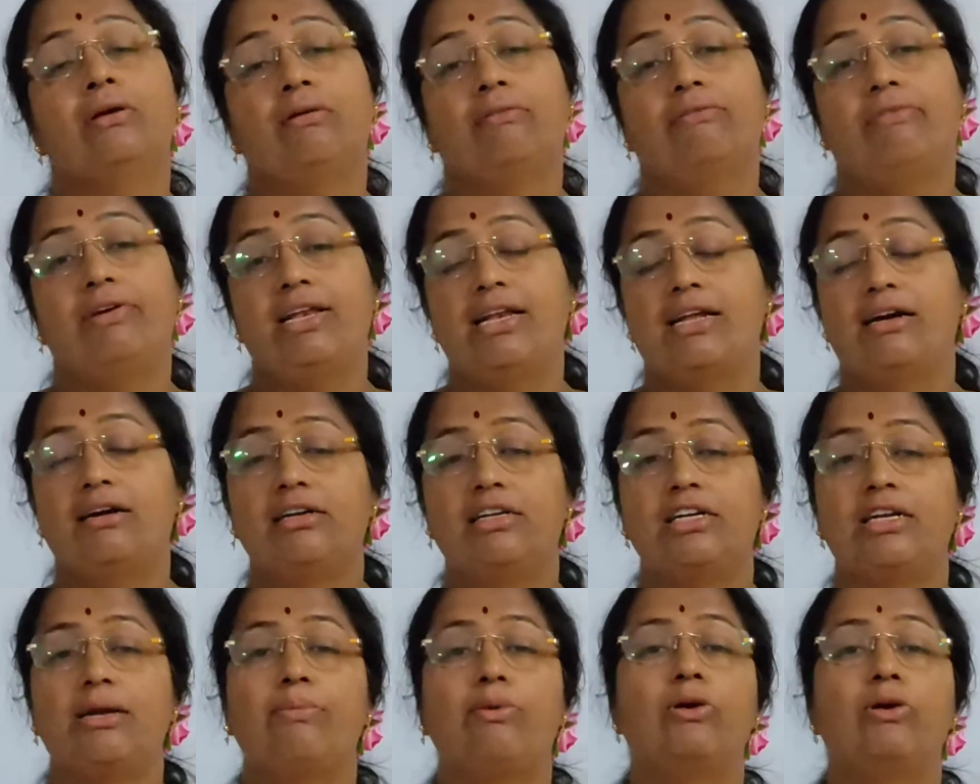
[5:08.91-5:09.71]
We
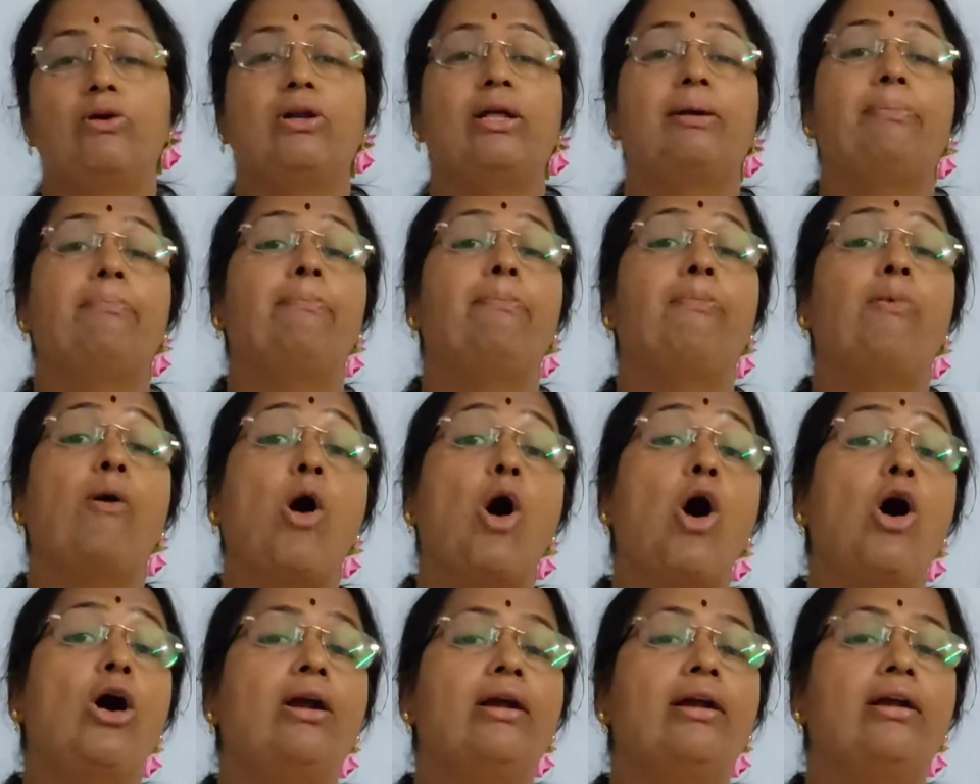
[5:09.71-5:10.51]
learnt about a
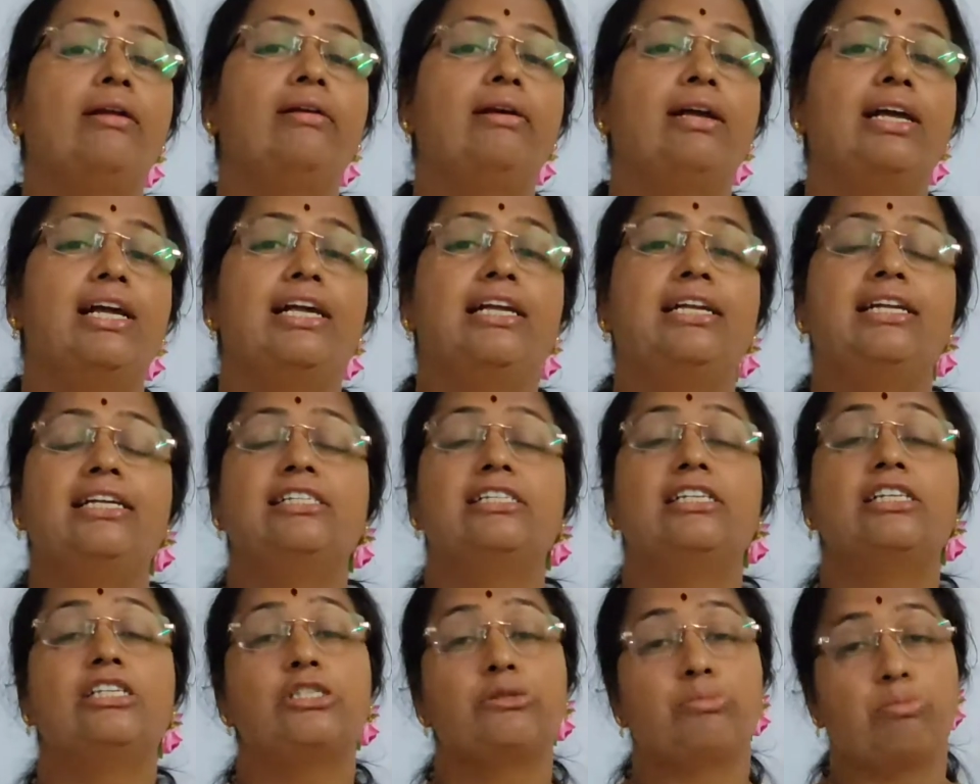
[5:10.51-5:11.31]
pond, it is
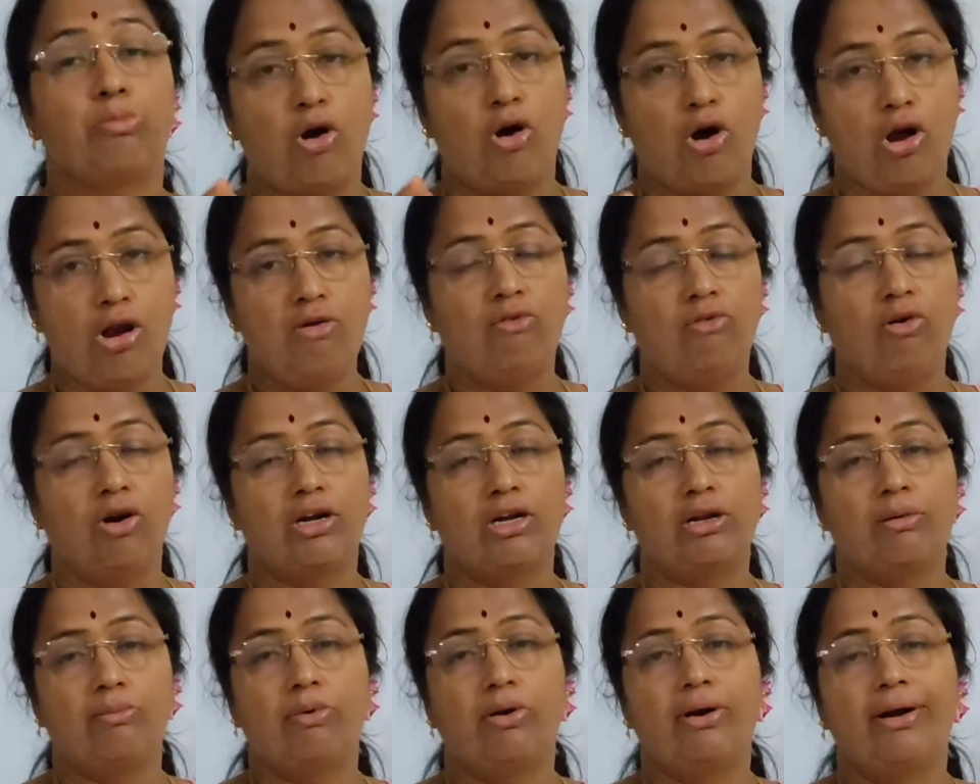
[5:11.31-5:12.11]
a small
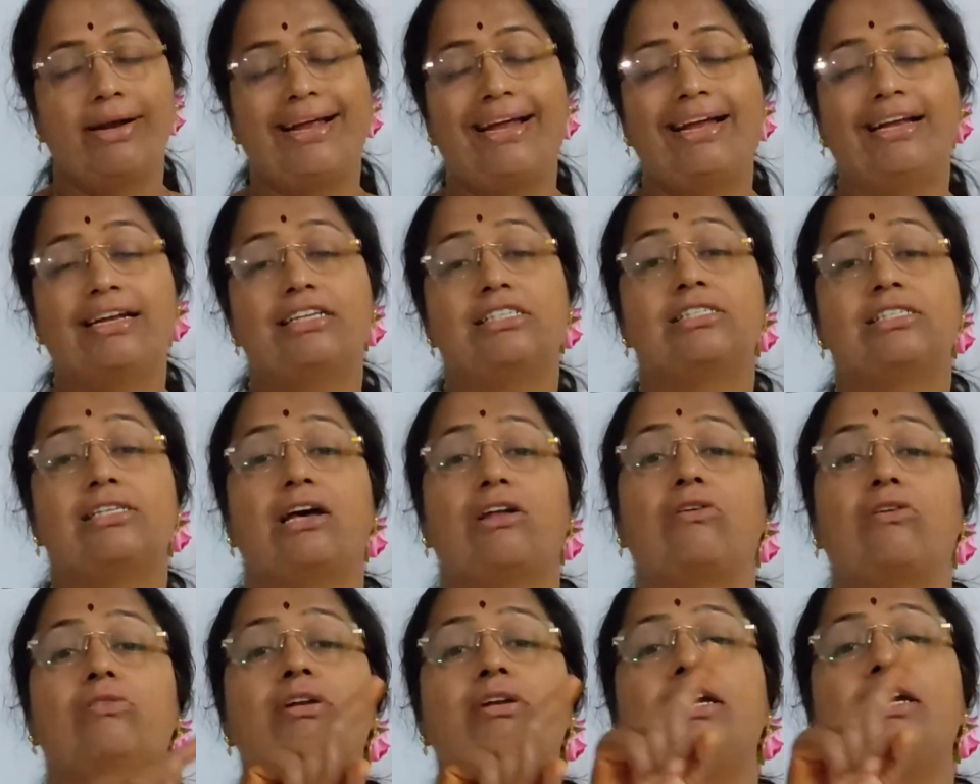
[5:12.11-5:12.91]
water body, it is
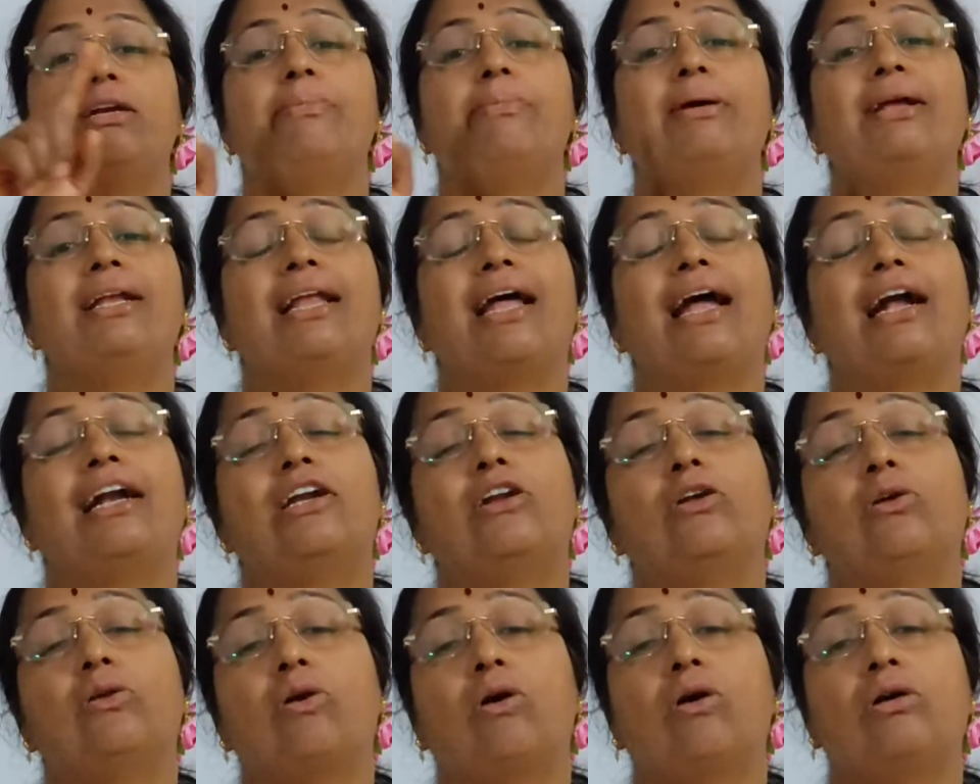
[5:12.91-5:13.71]
surrounded by land
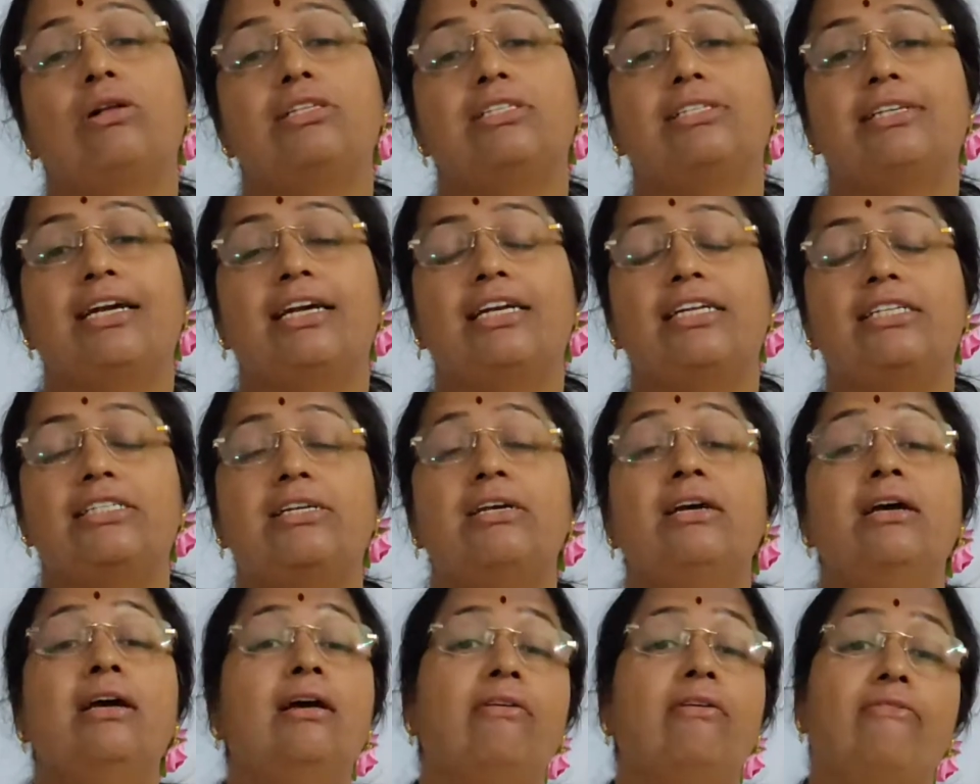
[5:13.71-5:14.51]
on all
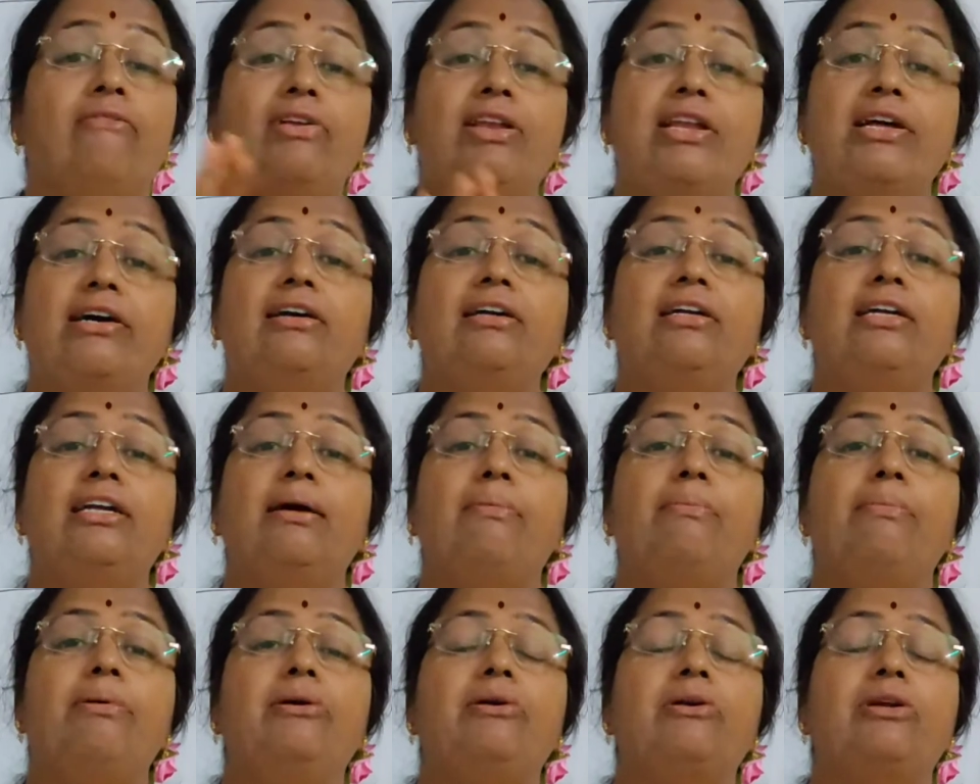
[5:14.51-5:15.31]
sides. We learnt
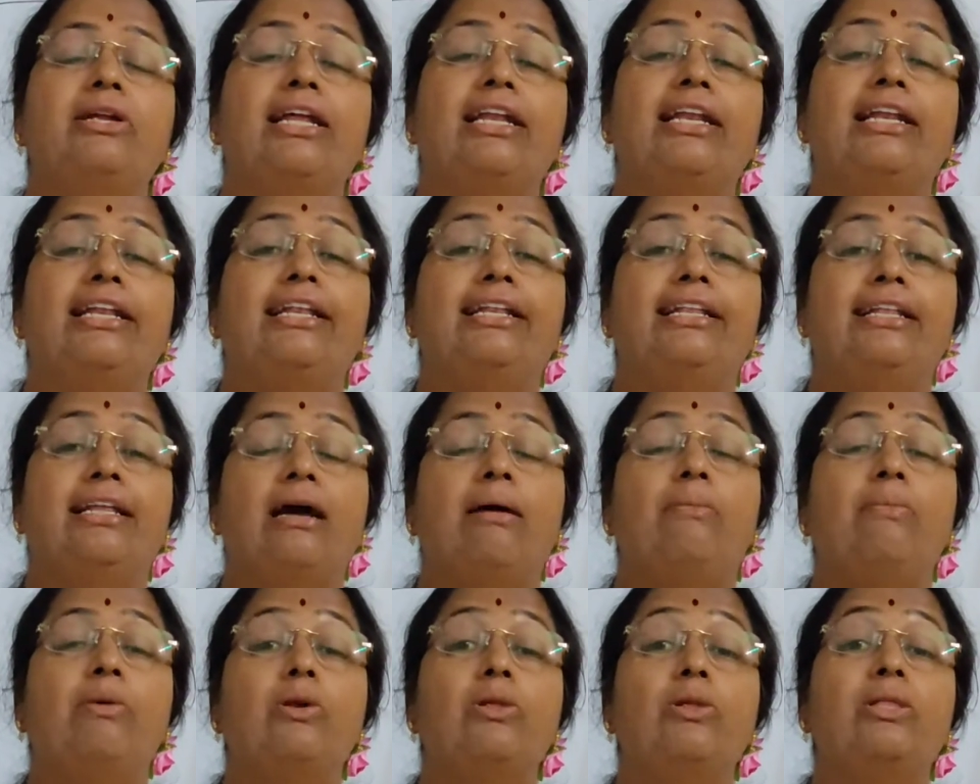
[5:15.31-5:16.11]
about
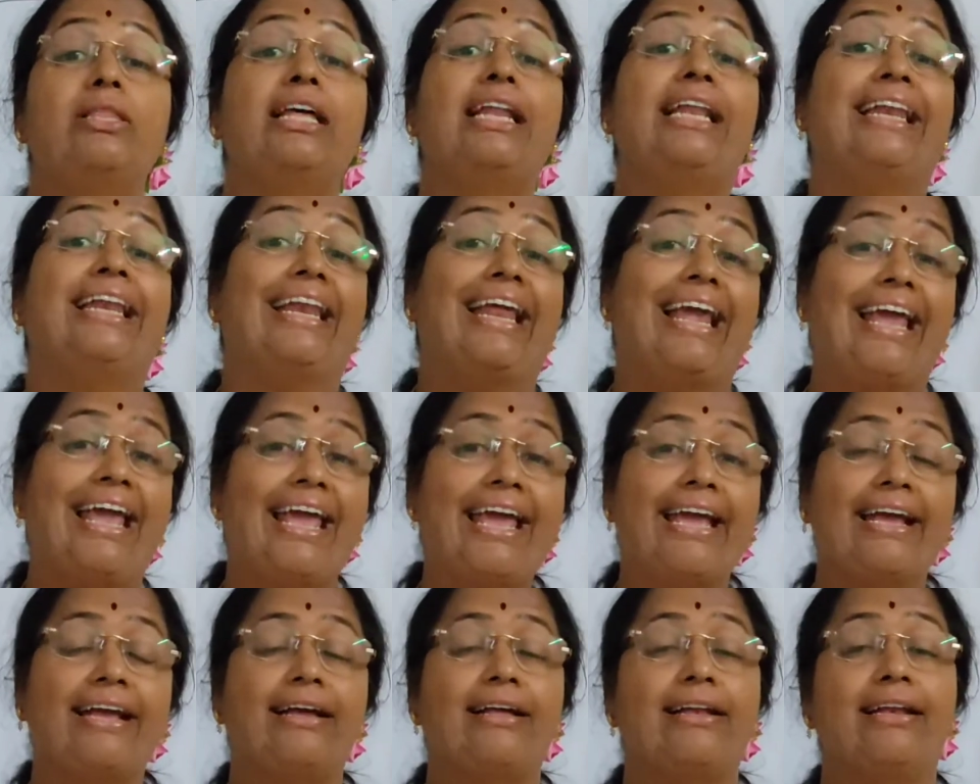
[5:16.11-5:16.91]
the
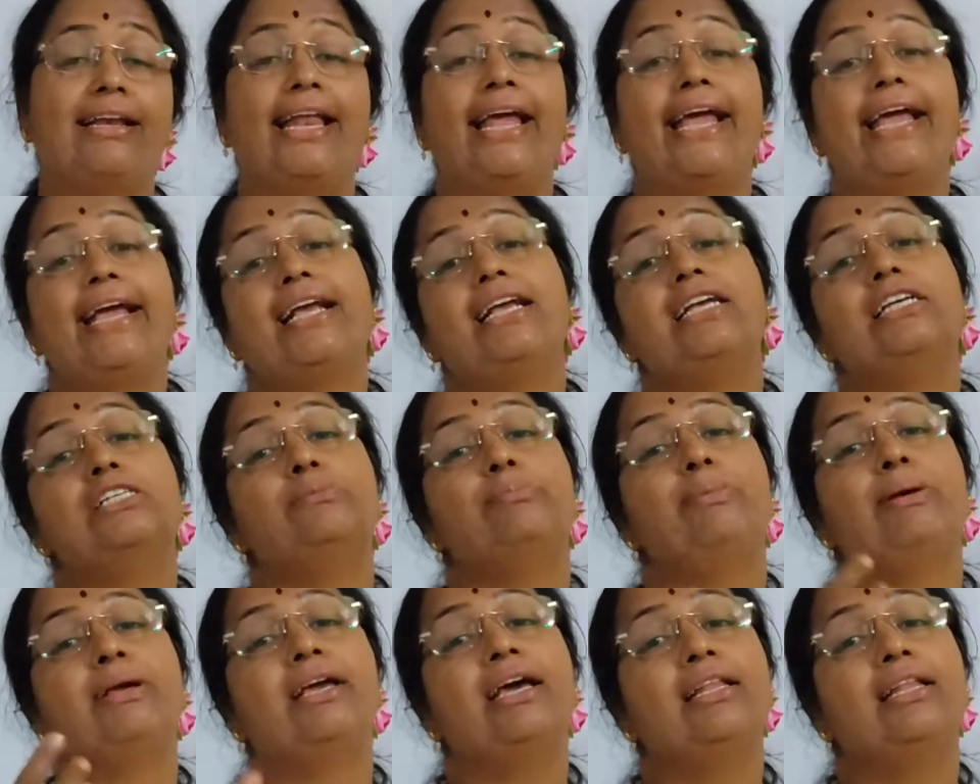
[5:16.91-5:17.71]
lake. Lake is
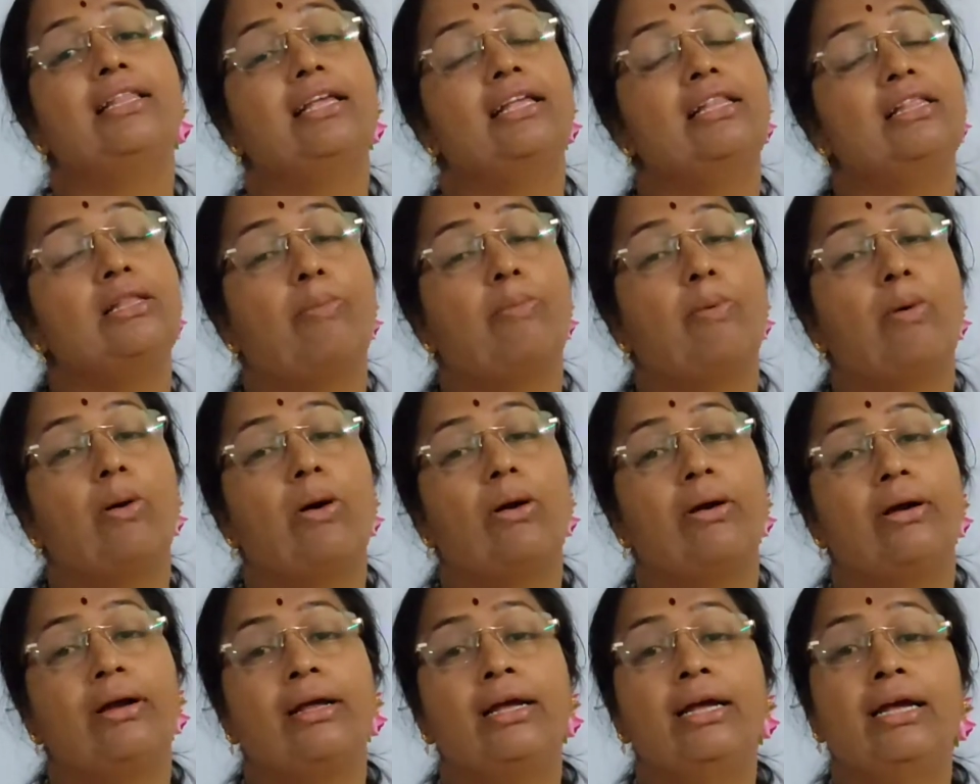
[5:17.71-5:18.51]
bigger than the pond.